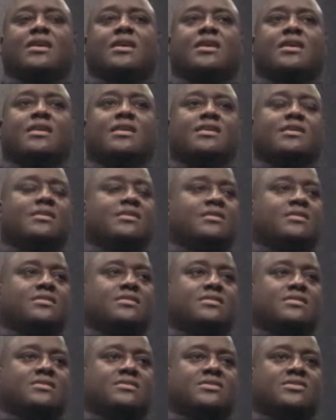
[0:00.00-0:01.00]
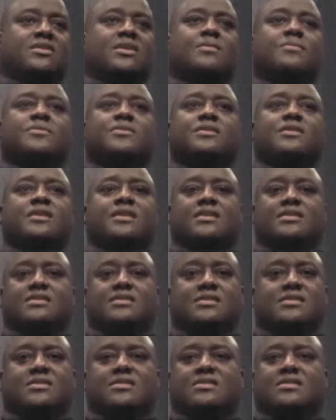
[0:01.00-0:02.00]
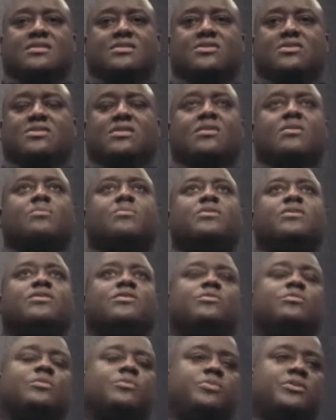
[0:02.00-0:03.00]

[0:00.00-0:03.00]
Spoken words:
and something that's just unbelievable.